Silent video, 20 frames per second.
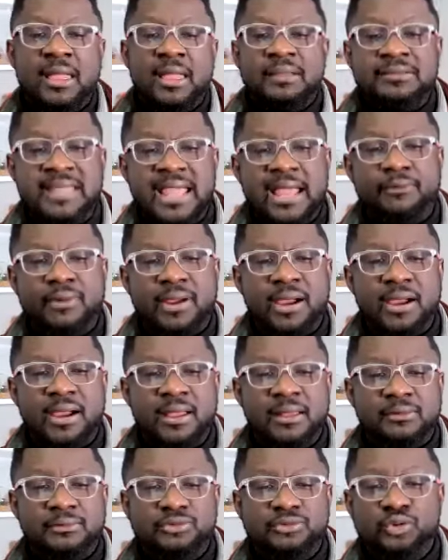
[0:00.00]
There
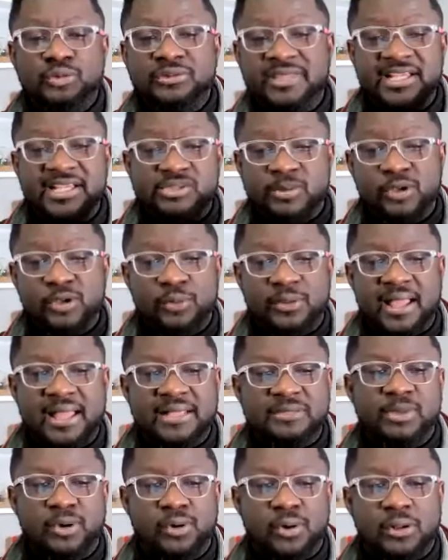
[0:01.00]
are two things we look
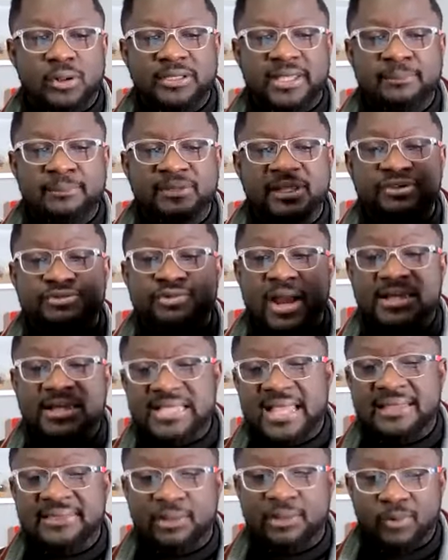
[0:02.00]
at, we call them the drags
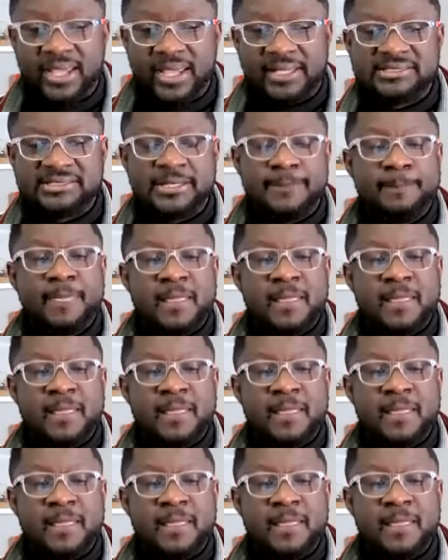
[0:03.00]
and the weight.